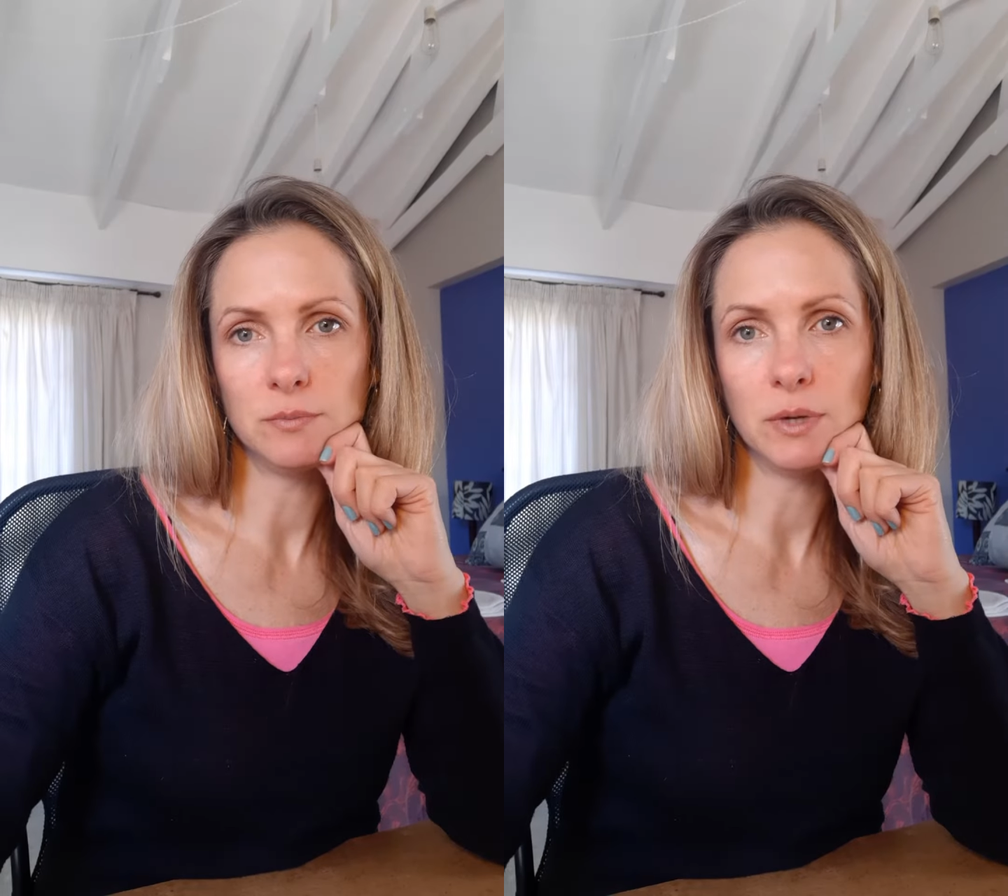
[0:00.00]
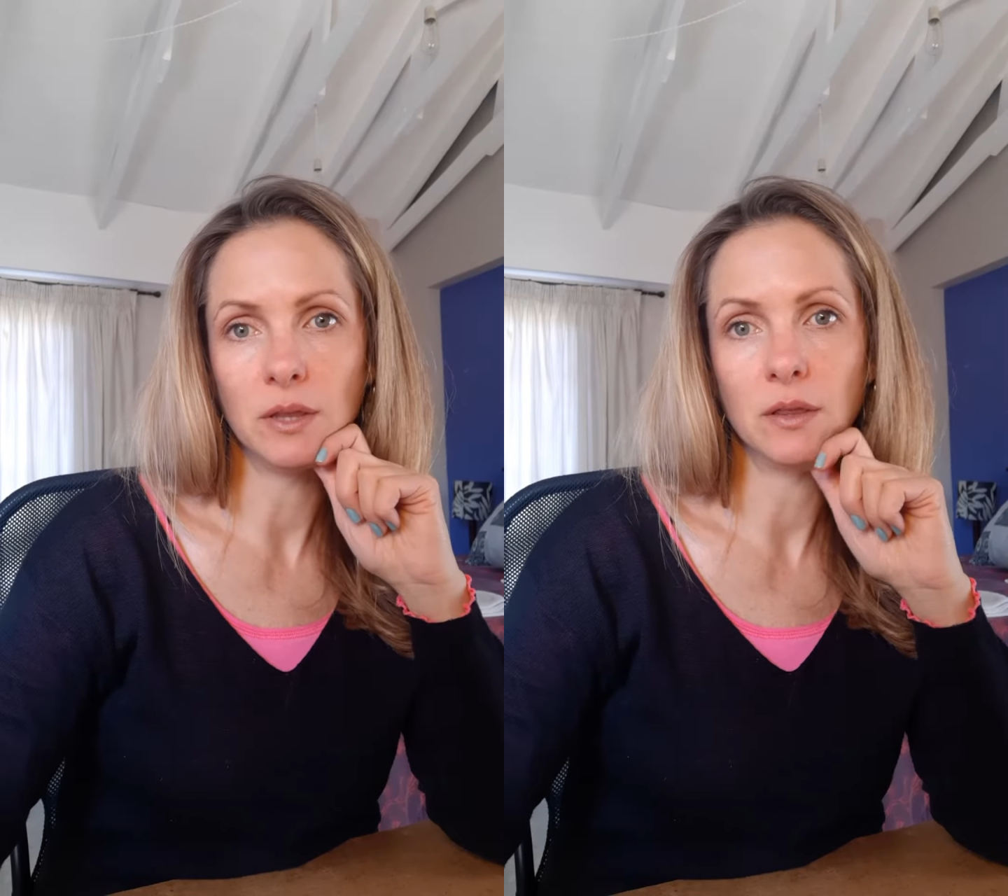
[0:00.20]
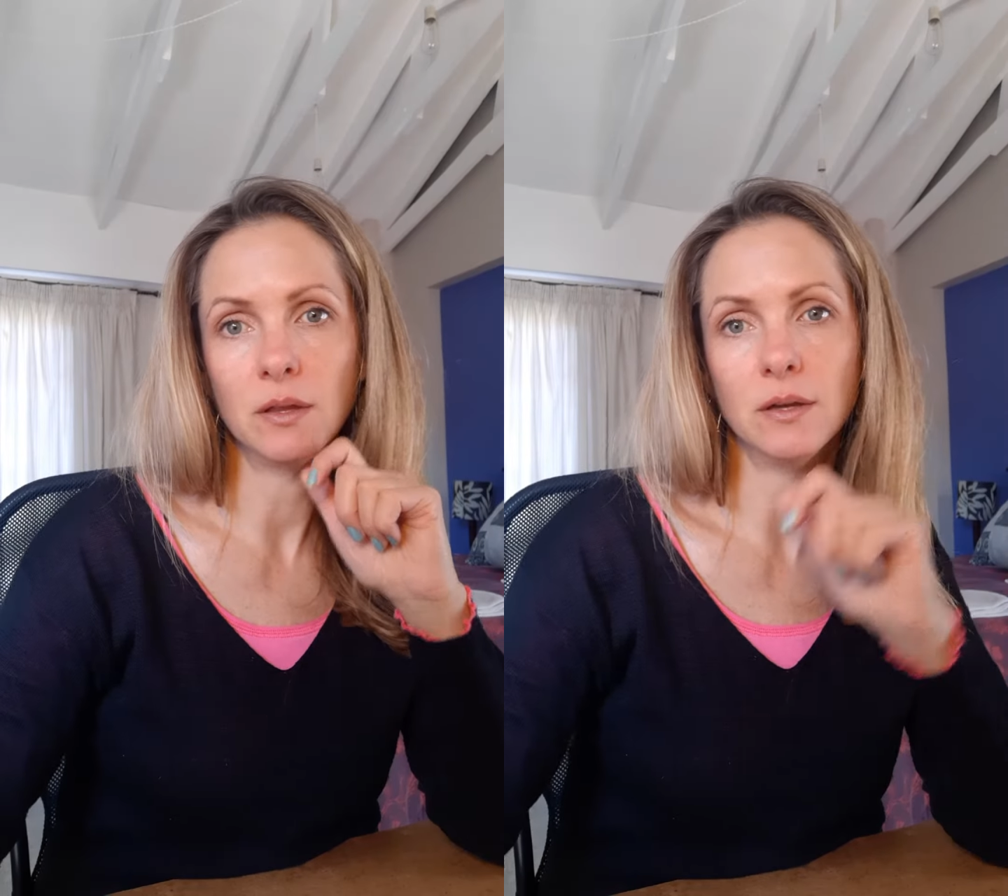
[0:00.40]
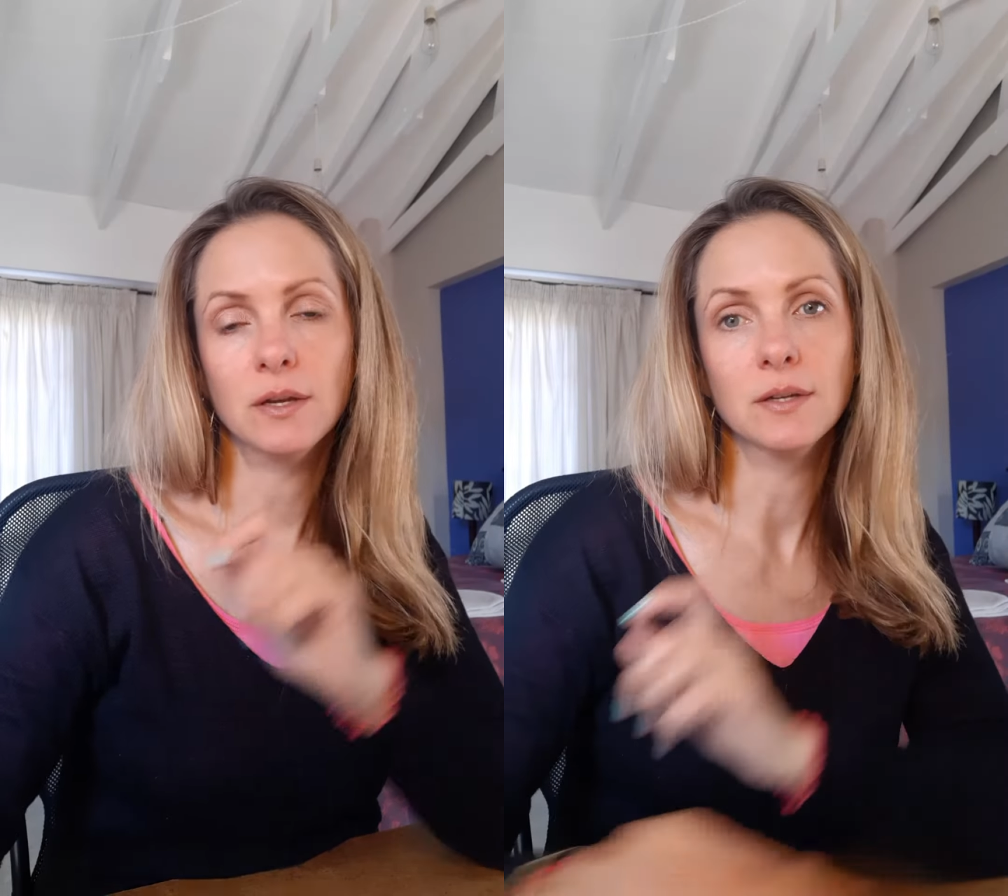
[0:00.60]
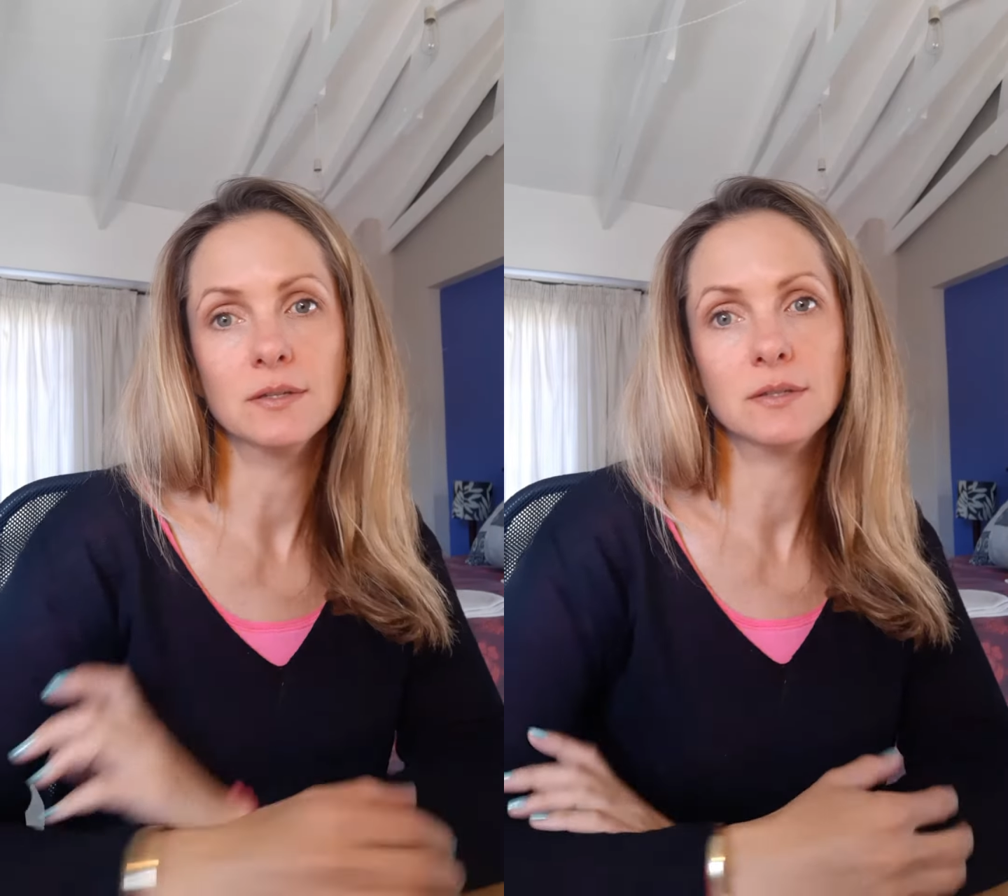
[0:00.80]
month
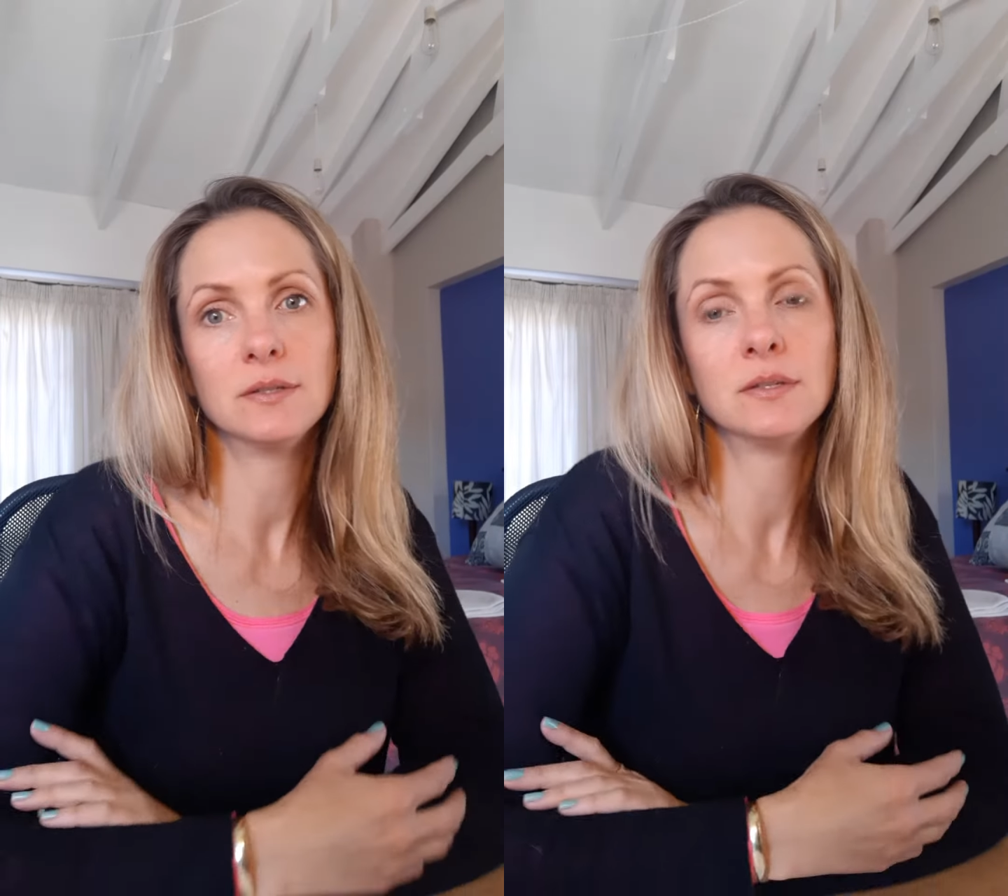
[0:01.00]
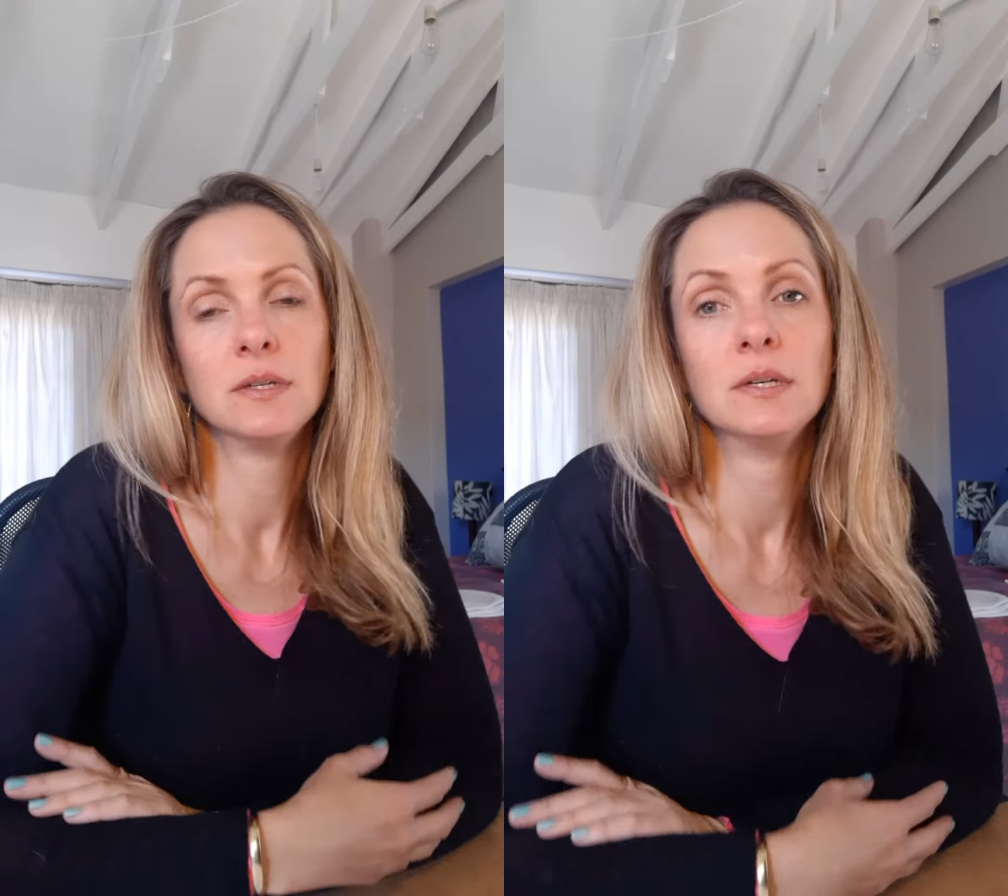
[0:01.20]
is